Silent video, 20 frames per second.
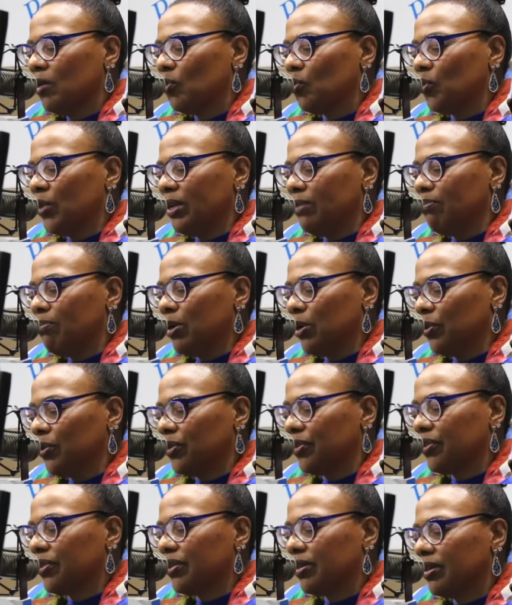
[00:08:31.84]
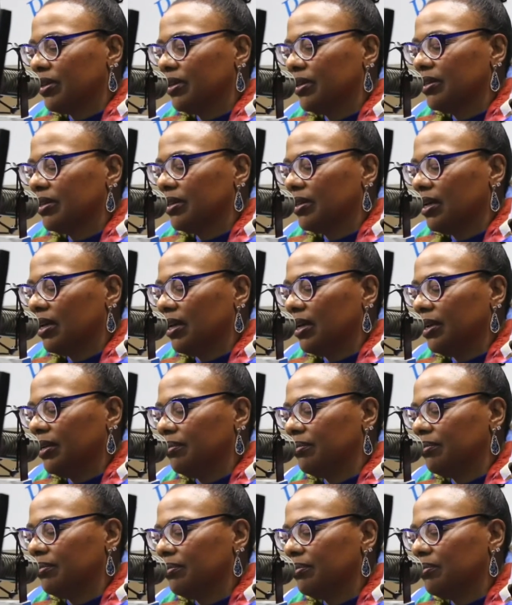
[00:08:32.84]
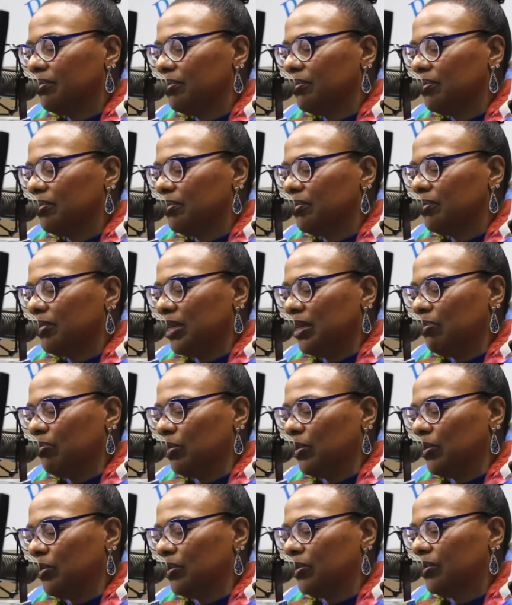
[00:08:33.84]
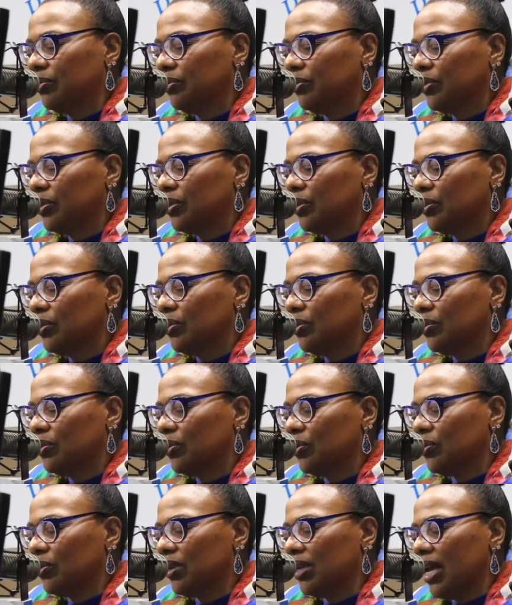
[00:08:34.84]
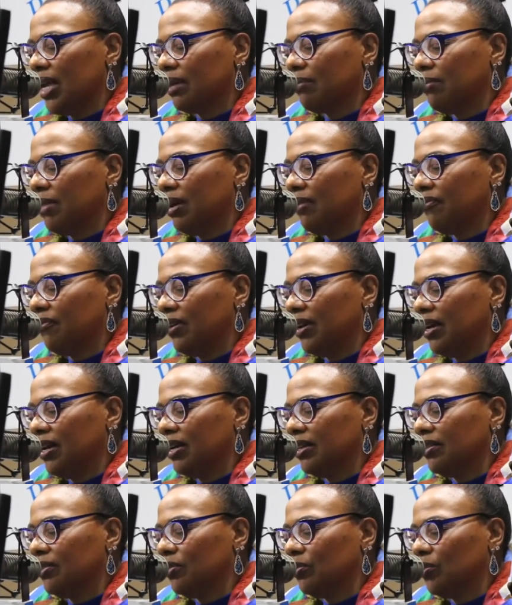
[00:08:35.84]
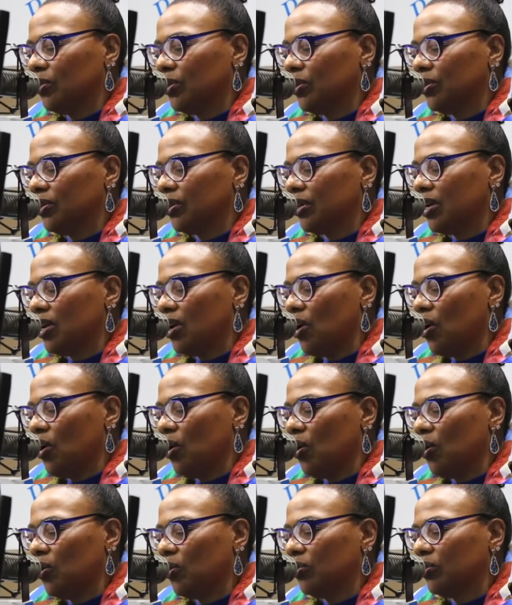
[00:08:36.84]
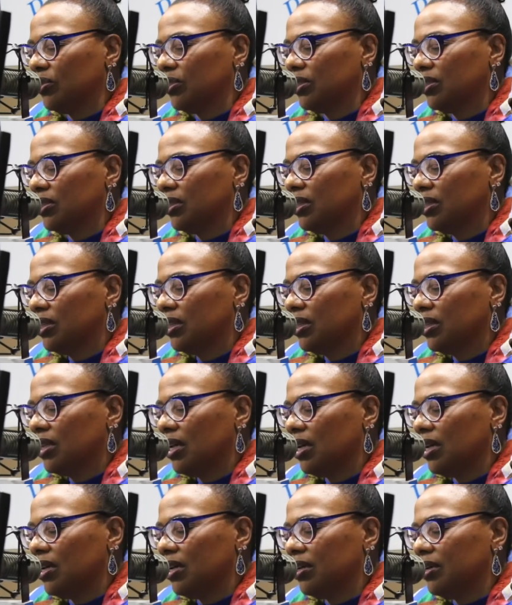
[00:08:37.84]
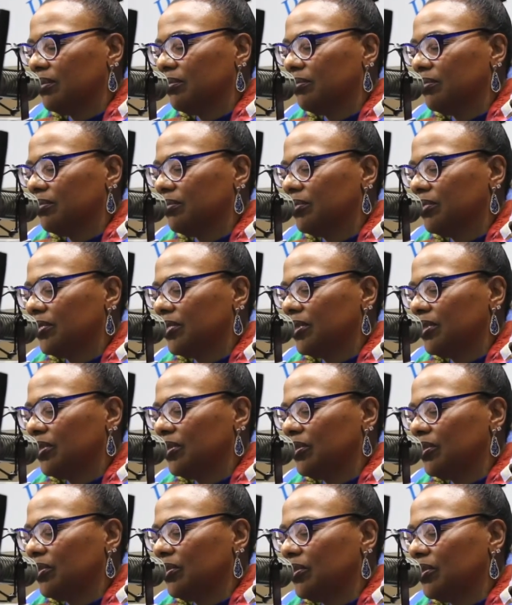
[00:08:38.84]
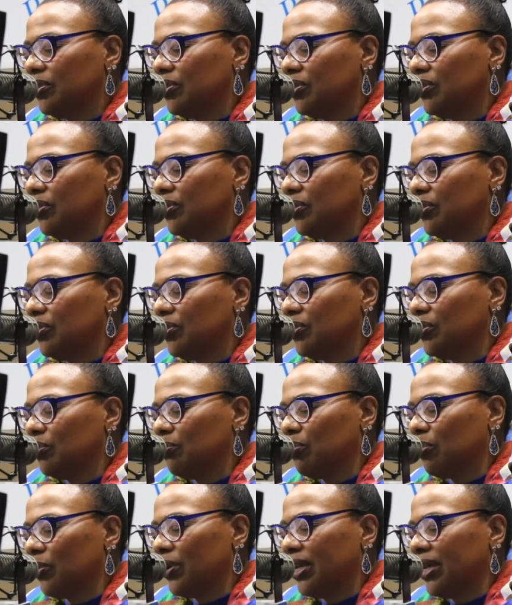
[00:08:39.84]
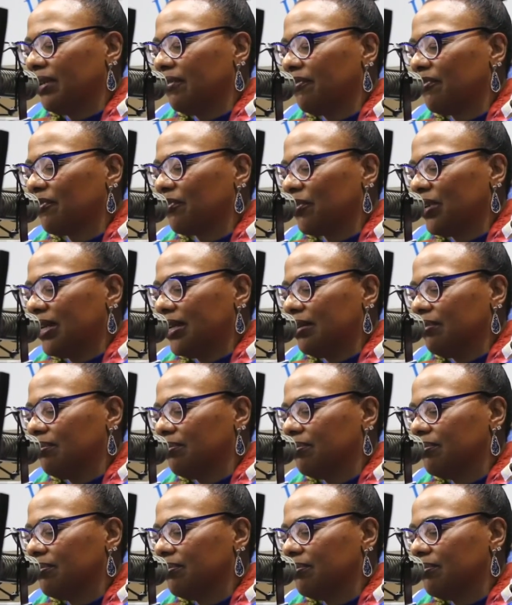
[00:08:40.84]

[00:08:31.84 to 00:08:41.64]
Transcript: rebirth um, people who, like my father, were called um, to bring freedom